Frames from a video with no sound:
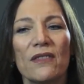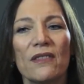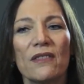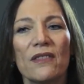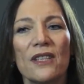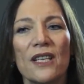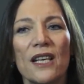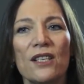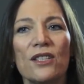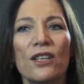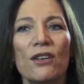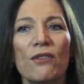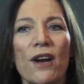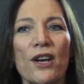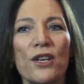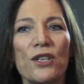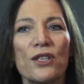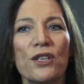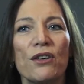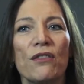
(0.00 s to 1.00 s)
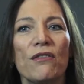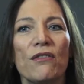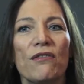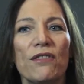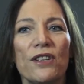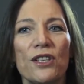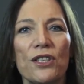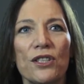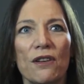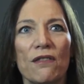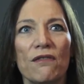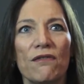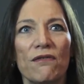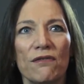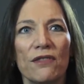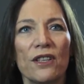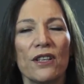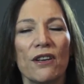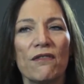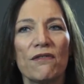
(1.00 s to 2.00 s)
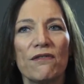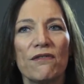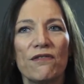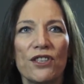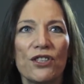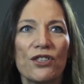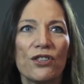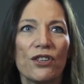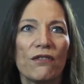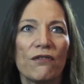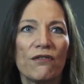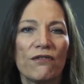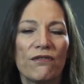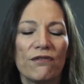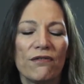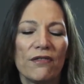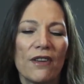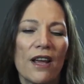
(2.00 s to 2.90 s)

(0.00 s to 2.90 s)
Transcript: integration of vision